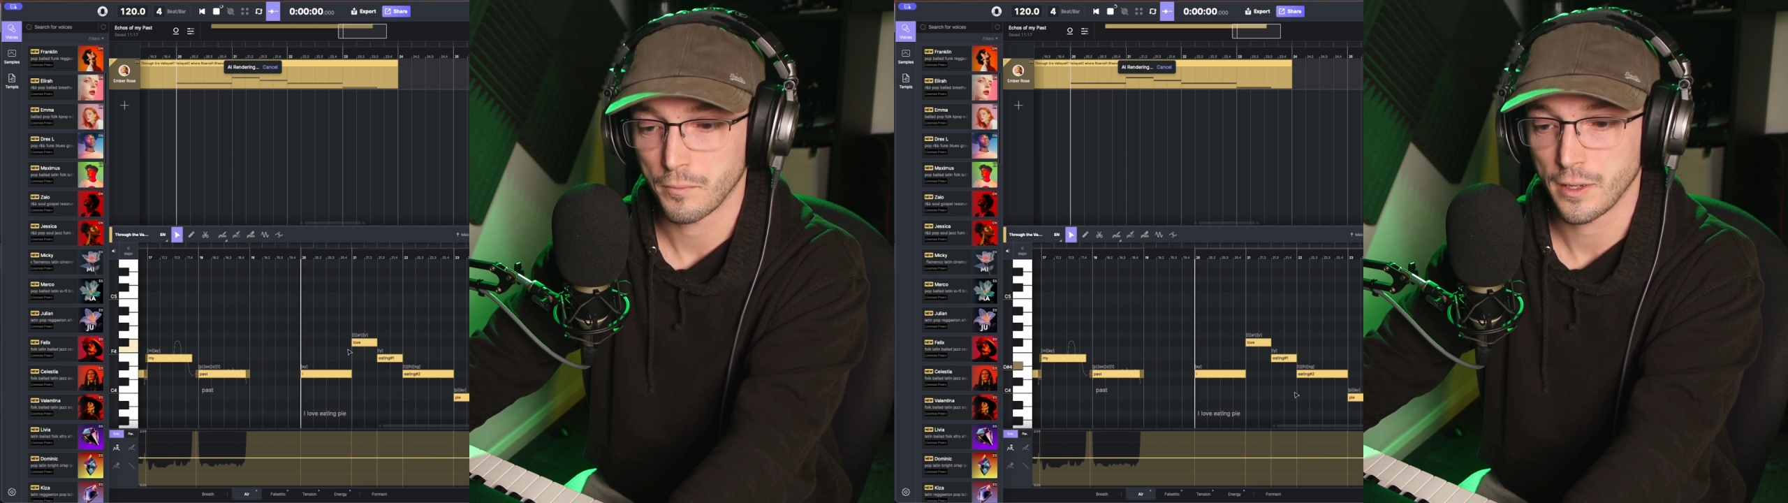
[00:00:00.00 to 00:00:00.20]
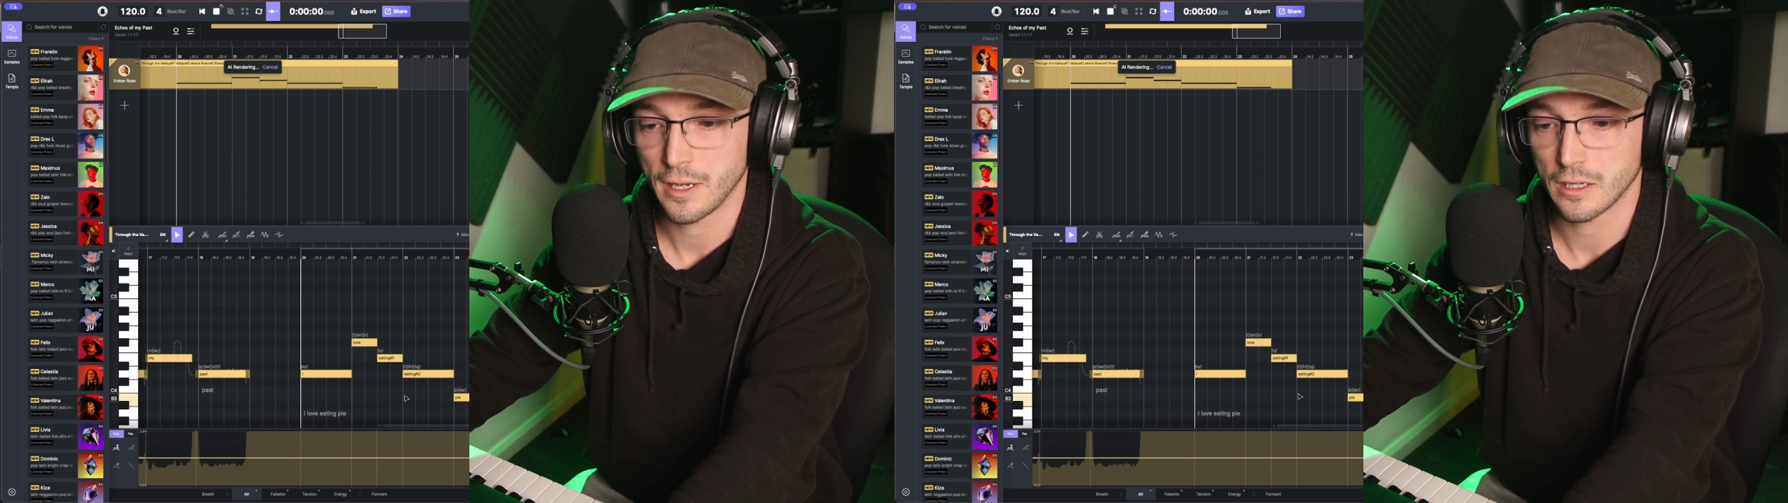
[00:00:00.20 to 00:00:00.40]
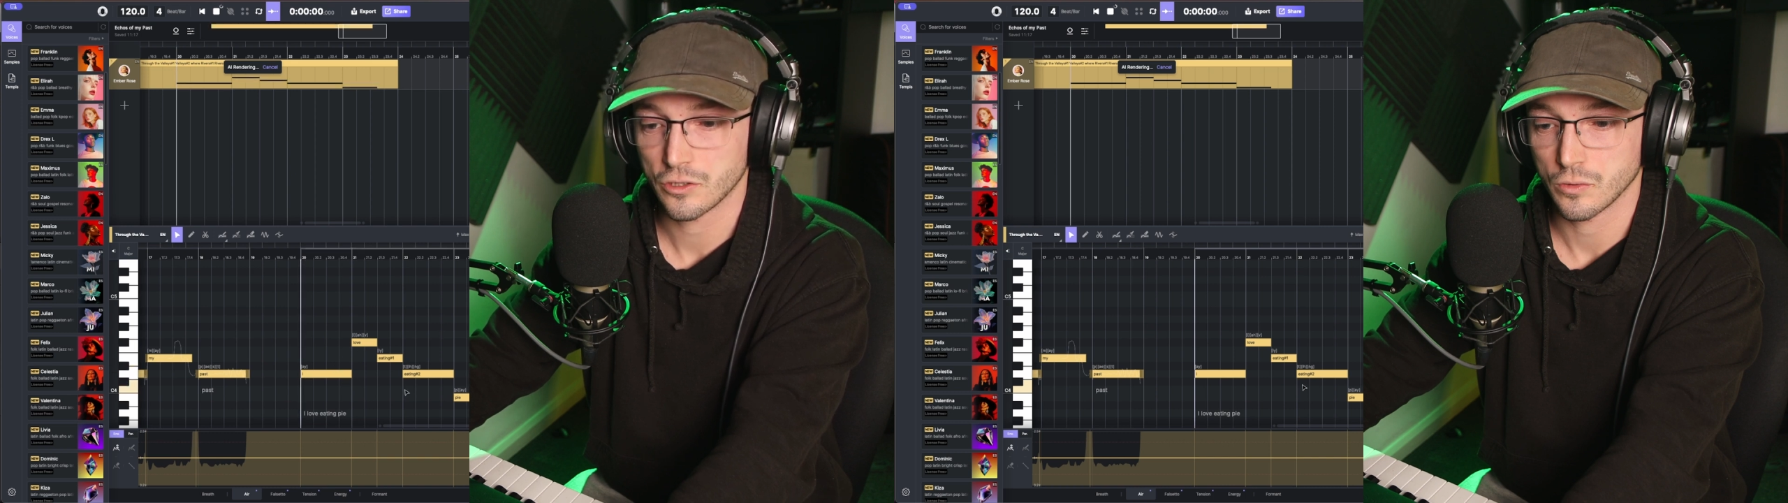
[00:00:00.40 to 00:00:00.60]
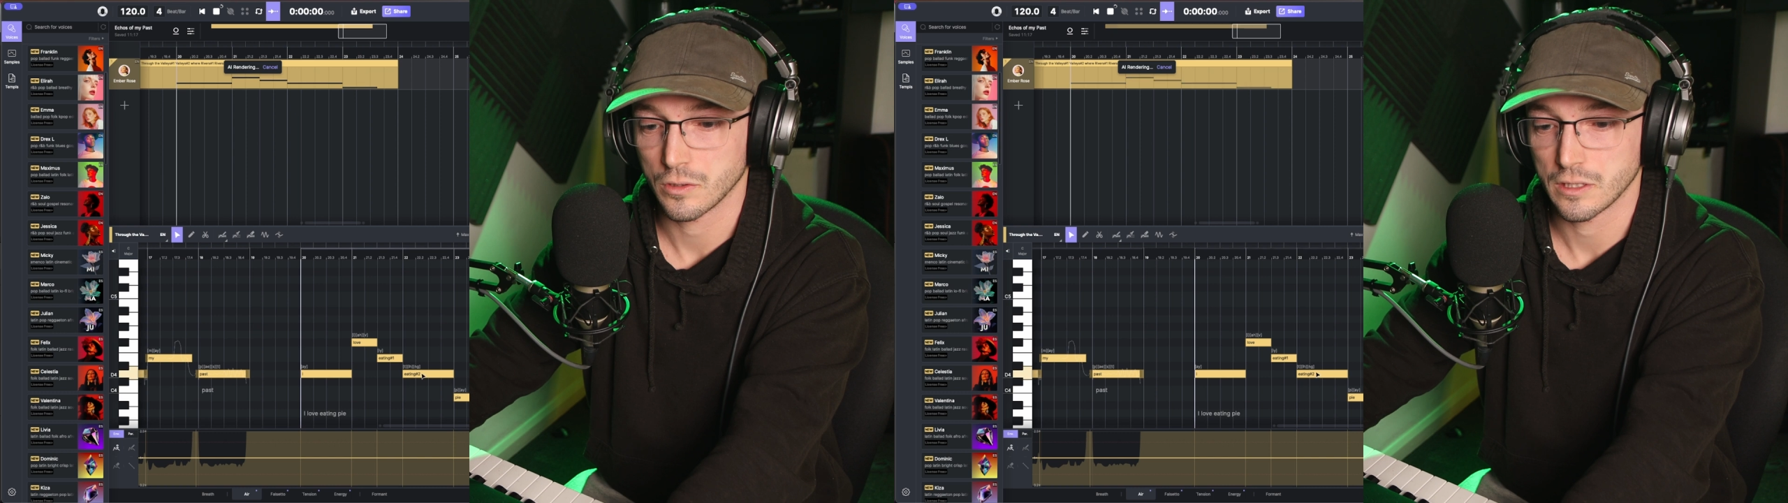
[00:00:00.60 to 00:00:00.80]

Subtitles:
pitch or the